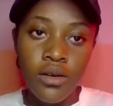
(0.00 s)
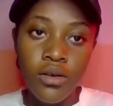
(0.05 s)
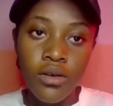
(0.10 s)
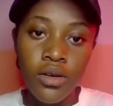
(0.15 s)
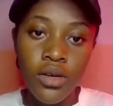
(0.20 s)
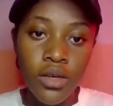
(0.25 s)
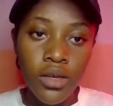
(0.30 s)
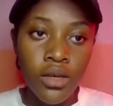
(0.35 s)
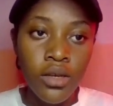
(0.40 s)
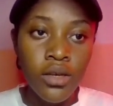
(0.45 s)

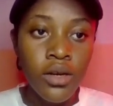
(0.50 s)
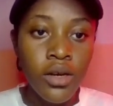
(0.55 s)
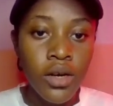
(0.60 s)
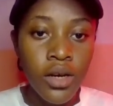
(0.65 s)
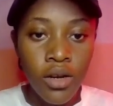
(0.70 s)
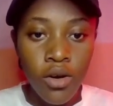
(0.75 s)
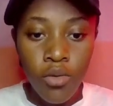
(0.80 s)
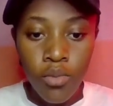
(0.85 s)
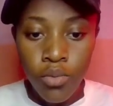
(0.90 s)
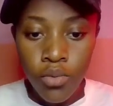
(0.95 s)
okay,
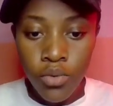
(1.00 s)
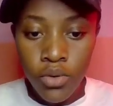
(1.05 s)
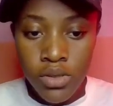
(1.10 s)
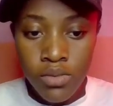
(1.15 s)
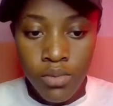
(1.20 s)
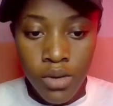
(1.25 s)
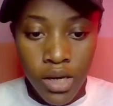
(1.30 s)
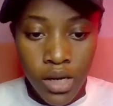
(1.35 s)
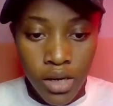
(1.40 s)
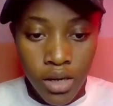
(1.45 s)
and I'll
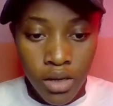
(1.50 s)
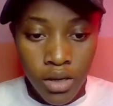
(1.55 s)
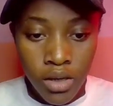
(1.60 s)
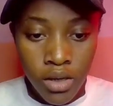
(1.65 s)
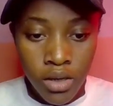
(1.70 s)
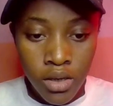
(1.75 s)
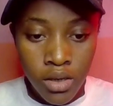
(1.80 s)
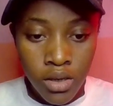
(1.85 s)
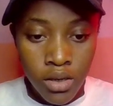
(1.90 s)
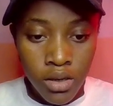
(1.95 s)
put my
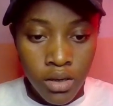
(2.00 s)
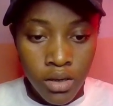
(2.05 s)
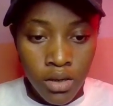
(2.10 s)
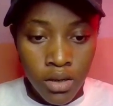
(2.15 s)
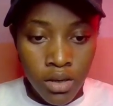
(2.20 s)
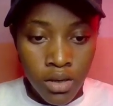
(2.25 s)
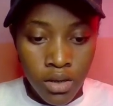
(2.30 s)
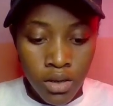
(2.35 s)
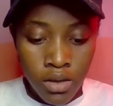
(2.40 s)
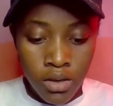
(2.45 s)

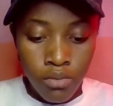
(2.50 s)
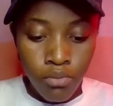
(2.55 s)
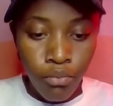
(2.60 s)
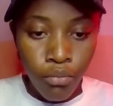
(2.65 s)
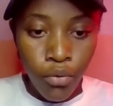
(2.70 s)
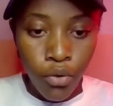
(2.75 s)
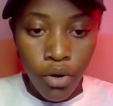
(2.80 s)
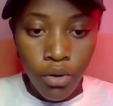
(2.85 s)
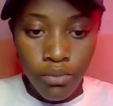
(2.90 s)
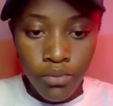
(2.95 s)

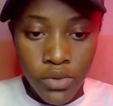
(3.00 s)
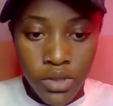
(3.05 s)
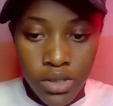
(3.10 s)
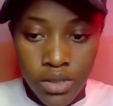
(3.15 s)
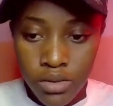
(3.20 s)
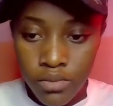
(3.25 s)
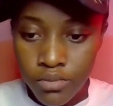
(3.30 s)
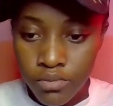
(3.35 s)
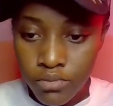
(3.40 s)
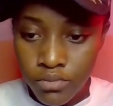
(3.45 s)

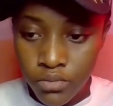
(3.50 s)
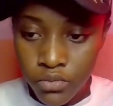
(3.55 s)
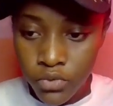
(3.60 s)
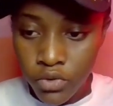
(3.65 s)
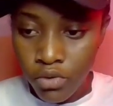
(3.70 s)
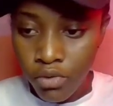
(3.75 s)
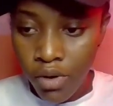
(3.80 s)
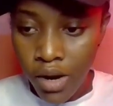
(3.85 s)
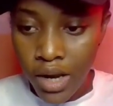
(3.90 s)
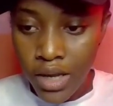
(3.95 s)
prompt,
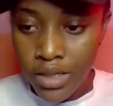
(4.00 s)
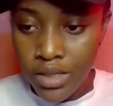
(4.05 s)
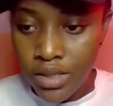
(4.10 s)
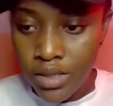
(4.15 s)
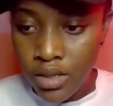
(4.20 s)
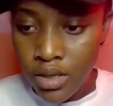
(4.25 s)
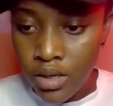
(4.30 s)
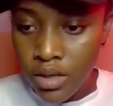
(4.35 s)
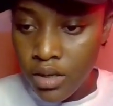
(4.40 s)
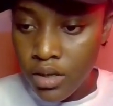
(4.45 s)
right?
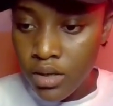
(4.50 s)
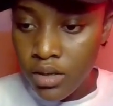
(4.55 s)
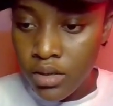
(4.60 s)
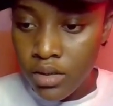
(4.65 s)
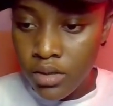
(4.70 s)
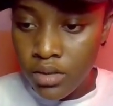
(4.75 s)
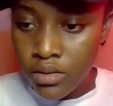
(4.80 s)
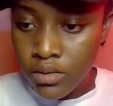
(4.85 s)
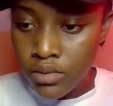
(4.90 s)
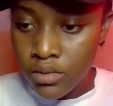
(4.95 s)

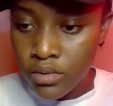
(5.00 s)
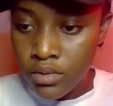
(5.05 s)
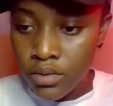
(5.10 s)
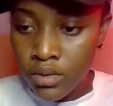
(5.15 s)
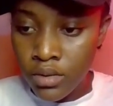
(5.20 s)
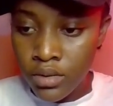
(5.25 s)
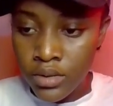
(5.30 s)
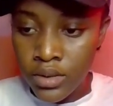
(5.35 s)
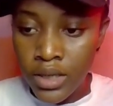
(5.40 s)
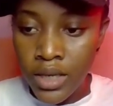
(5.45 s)

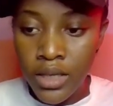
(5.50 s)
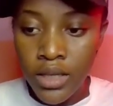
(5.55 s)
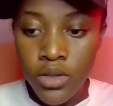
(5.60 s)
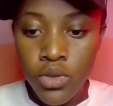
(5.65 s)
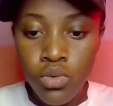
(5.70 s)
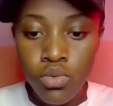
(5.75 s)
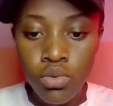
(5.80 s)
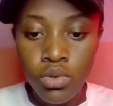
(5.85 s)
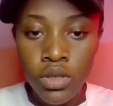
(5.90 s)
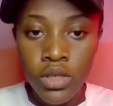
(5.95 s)
Then
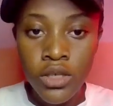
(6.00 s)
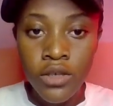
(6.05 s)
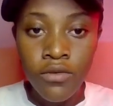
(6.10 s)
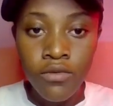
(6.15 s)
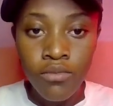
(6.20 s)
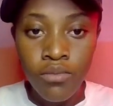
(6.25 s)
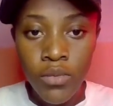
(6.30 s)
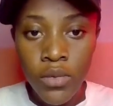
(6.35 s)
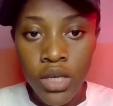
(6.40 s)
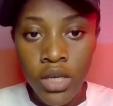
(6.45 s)
it will
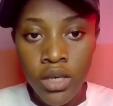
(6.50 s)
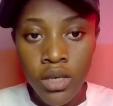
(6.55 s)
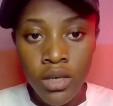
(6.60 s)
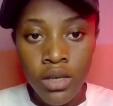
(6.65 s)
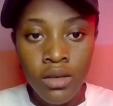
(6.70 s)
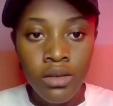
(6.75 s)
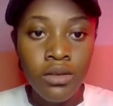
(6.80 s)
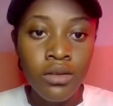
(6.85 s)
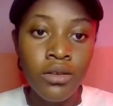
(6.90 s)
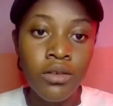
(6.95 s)
give me
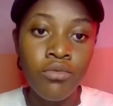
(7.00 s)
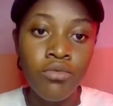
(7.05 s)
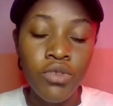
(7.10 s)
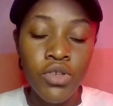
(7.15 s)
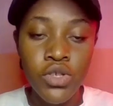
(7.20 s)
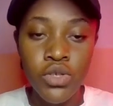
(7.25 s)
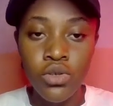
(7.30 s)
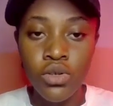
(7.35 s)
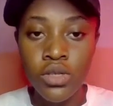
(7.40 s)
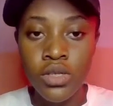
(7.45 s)
the
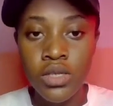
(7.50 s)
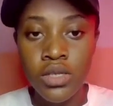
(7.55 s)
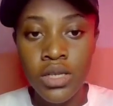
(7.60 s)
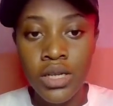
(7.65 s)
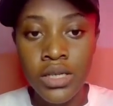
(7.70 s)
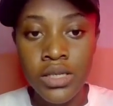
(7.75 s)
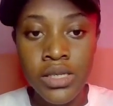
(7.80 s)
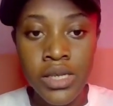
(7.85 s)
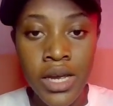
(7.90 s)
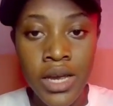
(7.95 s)
results
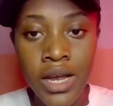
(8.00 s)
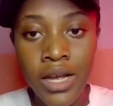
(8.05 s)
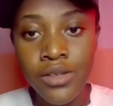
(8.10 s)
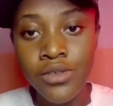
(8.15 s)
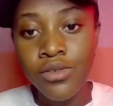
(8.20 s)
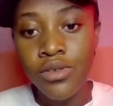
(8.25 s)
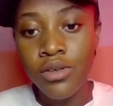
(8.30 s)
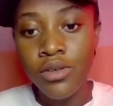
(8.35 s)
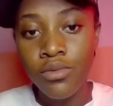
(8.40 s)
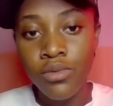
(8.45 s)
that I
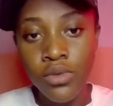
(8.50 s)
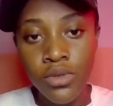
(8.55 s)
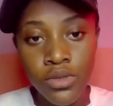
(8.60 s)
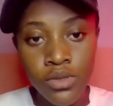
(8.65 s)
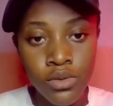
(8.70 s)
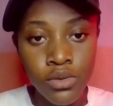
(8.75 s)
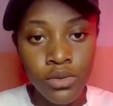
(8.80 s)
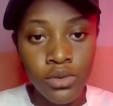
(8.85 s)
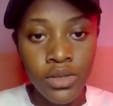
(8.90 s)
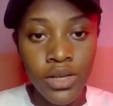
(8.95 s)
actually want.
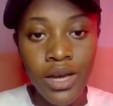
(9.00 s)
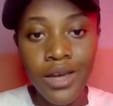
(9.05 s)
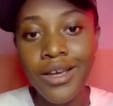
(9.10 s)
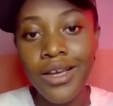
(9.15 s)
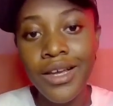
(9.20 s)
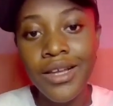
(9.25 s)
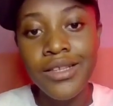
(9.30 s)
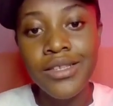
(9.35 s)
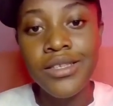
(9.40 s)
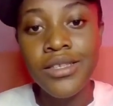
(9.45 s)
So now you
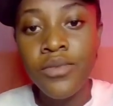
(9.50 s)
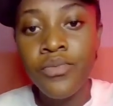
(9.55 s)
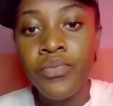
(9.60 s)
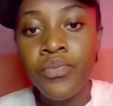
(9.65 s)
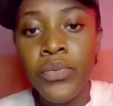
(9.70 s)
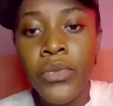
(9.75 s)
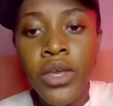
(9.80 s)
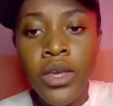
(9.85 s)
can see